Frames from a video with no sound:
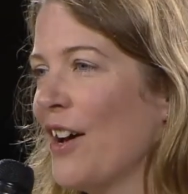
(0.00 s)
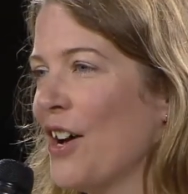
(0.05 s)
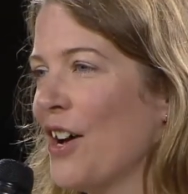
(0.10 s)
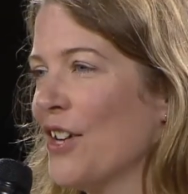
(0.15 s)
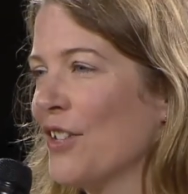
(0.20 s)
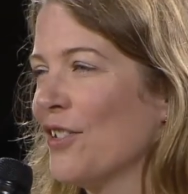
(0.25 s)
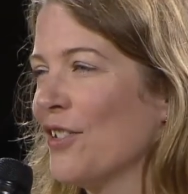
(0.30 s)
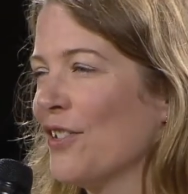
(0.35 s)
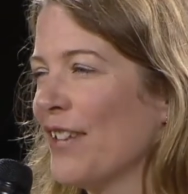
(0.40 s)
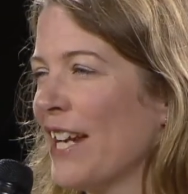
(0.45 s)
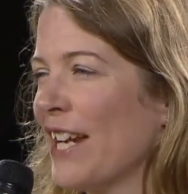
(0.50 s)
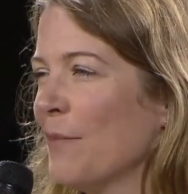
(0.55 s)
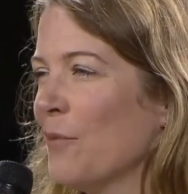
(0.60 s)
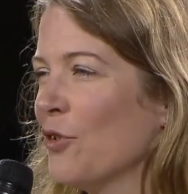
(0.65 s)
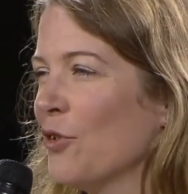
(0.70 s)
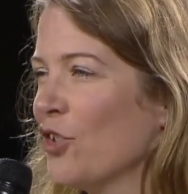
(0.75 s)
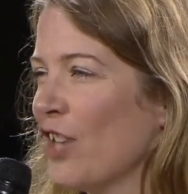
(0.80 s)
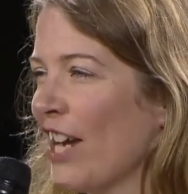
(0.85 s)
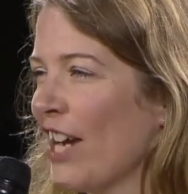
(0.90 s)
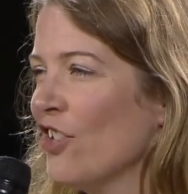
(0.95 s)
sustainable
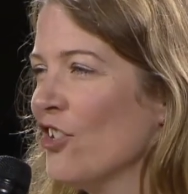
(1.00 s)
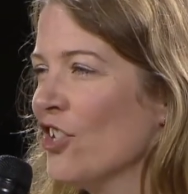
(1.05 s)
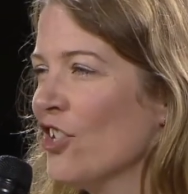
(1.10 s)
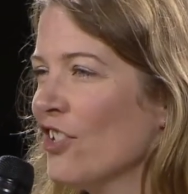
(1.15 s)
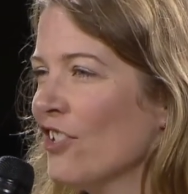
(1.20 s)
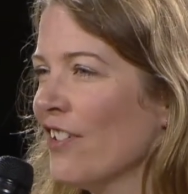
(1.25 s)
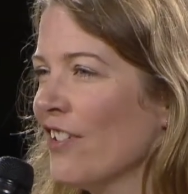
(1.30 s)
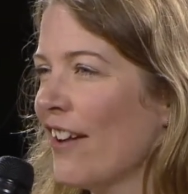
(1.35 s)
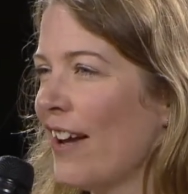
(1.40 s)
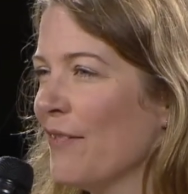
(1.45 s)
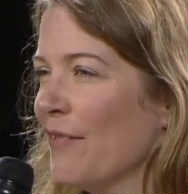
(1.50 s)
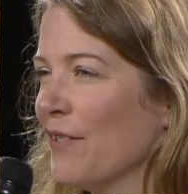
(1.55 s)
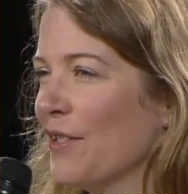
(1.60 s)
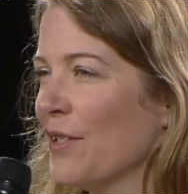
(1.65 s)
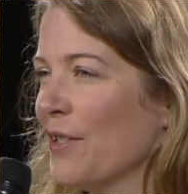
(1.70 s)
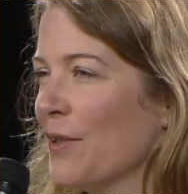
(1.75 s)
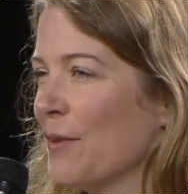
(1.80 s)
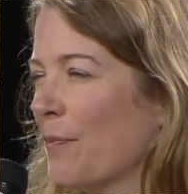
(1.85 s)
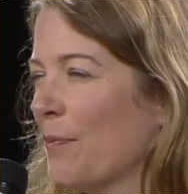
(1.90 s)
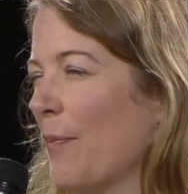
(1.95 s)
changes, that I've
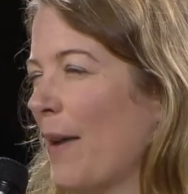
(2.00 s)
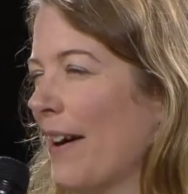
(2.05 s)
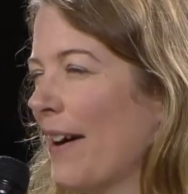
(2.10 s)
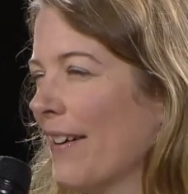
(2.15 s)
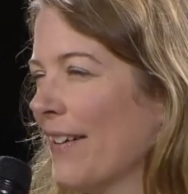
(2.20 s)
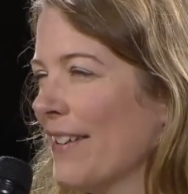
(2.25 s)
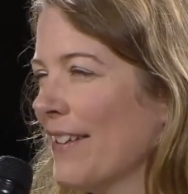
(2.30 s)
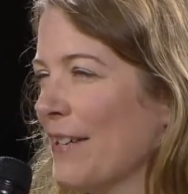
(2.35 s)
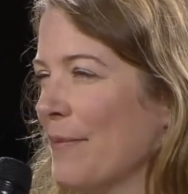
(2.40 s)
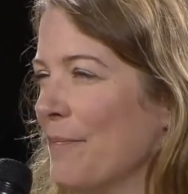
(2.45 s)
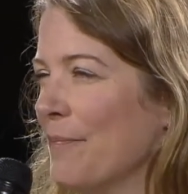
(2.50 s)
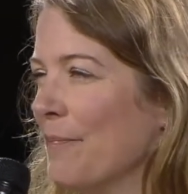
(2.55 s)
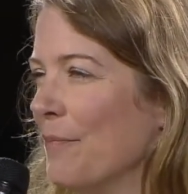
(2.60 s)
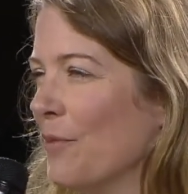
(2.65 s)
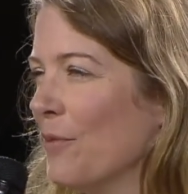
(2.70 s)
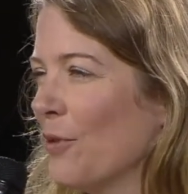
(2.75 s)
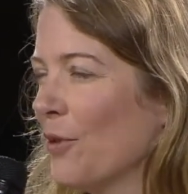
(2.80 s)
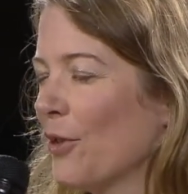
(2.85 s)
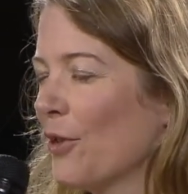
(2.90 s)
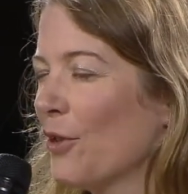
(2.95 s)
inspired them
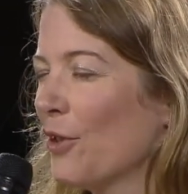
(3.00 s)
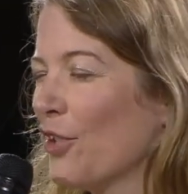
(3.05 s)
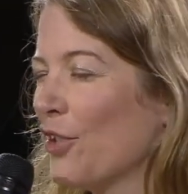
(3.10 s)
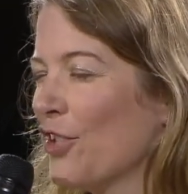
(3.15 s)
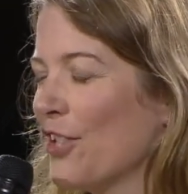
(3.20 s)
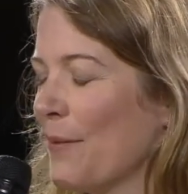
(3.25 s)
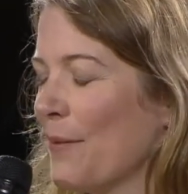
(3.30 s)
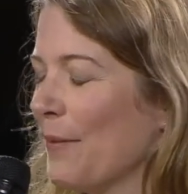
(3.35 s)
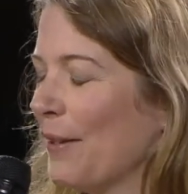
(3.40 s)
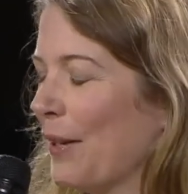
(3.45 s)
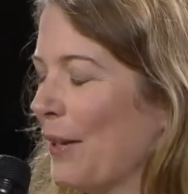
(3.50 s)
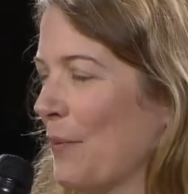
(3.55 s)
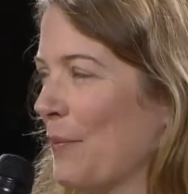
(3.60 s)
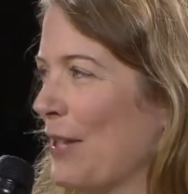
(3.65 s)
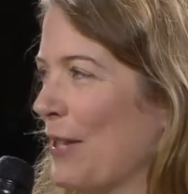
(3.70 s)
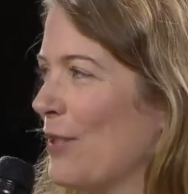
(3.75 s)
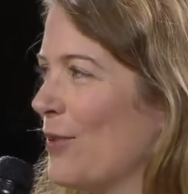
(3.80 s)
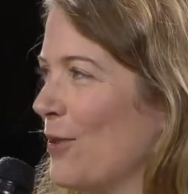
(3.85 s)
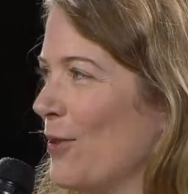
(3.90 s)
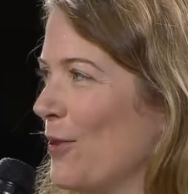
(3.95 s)
or urged them a little
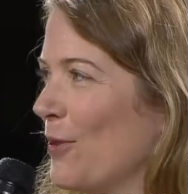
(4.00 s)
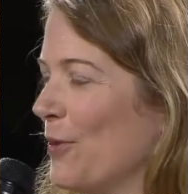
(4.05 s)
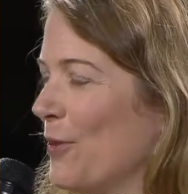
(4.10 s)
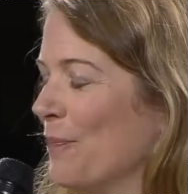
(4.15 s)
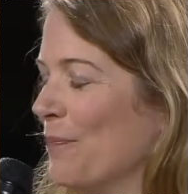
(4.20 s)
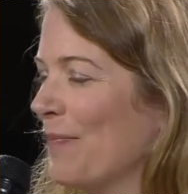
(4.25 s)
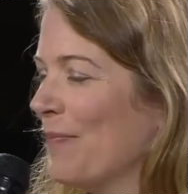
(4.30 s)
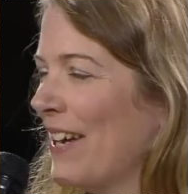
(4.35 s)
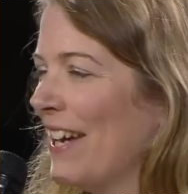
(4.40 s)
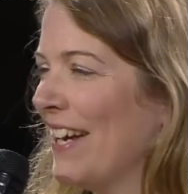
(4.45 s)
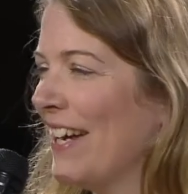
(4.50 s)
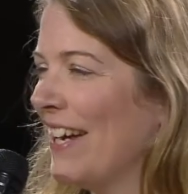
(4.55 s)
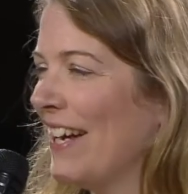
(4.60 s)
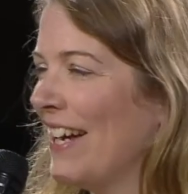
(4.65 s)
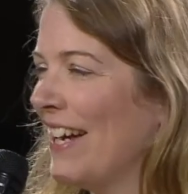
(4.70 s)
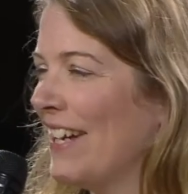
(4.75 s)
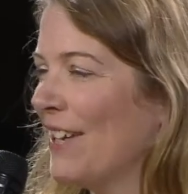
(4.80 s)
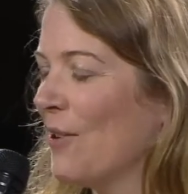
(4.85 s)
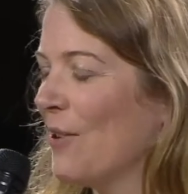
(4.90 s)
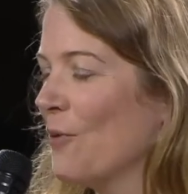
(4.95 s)
bit to do
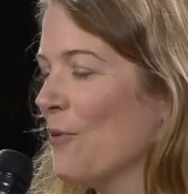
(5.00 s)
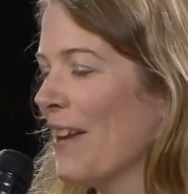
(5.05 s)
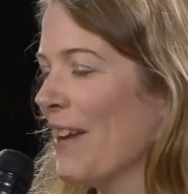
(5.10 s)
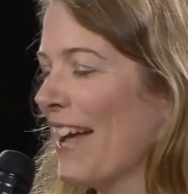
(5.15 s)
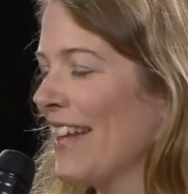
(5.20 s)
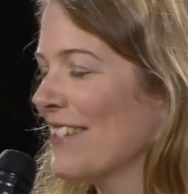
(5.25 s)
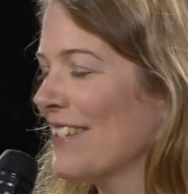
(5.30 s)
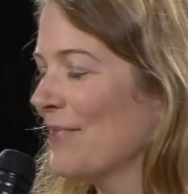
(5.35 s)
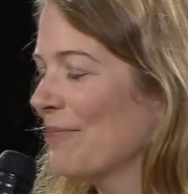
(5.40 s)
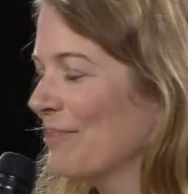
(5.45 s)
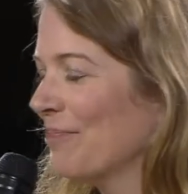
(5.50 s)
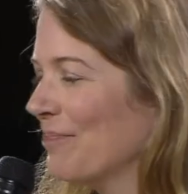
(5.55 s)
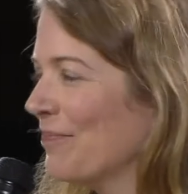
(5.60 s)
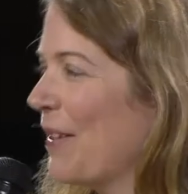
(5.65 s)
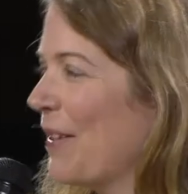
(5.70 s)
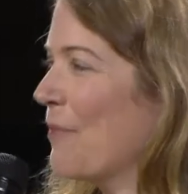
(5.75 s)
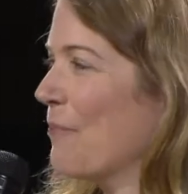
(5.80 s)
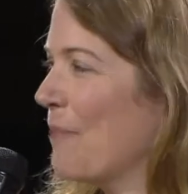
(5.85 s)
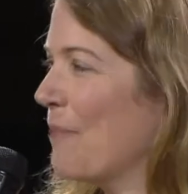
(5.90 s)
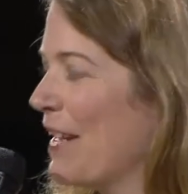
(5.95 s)
and own that.
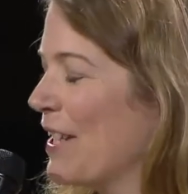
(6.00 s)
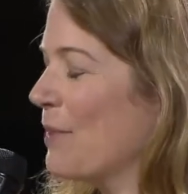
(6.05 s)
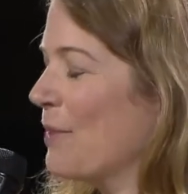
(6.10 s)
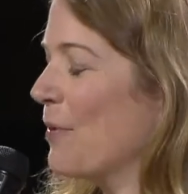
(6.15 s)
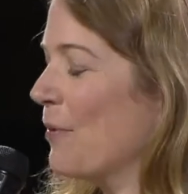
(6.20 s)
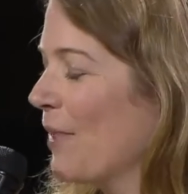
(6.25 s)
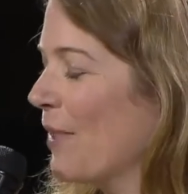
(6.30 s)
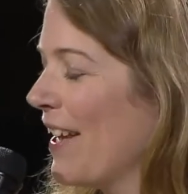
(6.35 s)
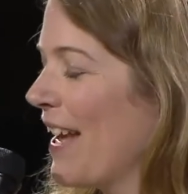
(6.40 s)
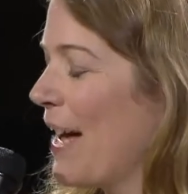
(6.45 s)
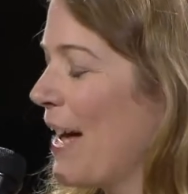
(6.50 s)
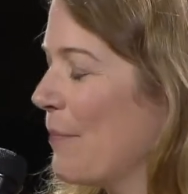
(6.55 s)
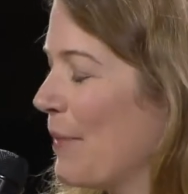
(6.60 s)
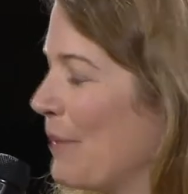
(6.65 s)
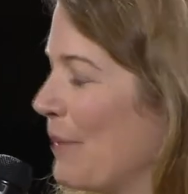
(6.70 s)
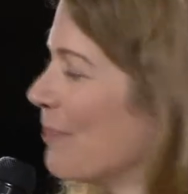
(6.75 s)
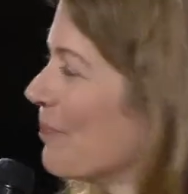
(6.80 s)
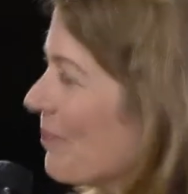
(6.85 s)
That makes me really happy.